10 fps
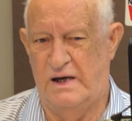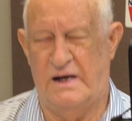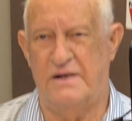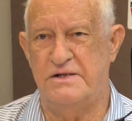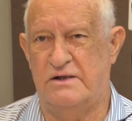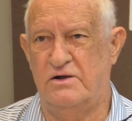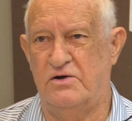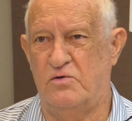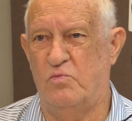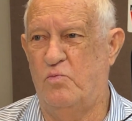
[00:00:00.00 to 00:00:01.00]
And I did a
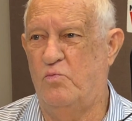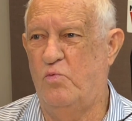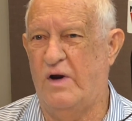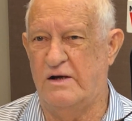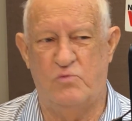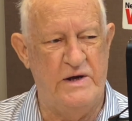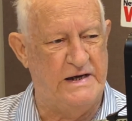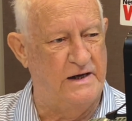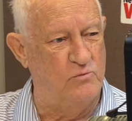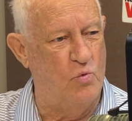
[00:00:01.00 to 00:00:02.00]
little like
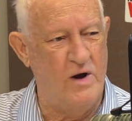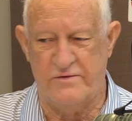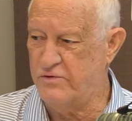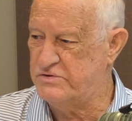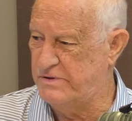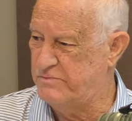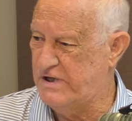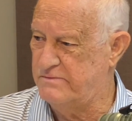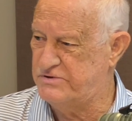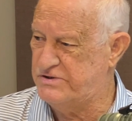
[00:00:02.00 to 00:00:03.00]
weekend weather
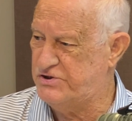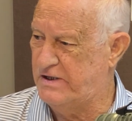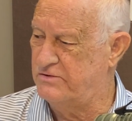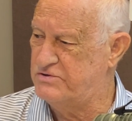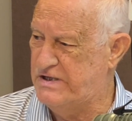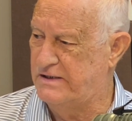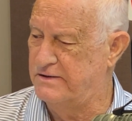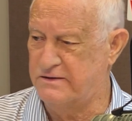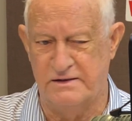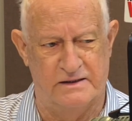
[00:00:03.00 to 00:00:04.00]
sometimes at Channel 10
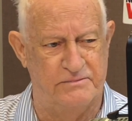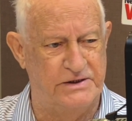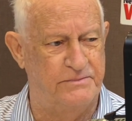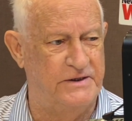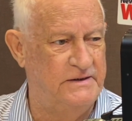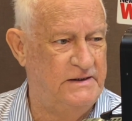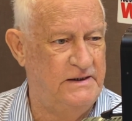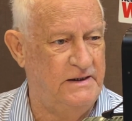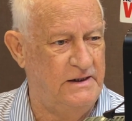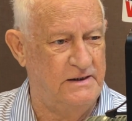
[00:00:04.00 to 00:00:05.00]
in Columbia, but
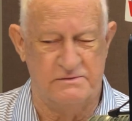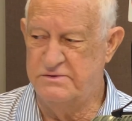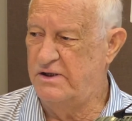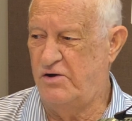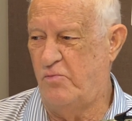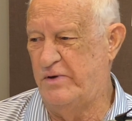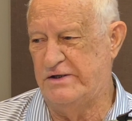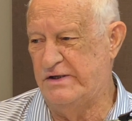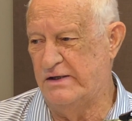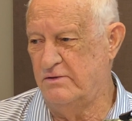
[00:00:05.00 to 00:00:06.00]
no
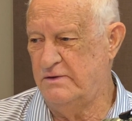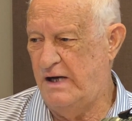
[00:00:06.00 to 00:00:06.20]
big deal.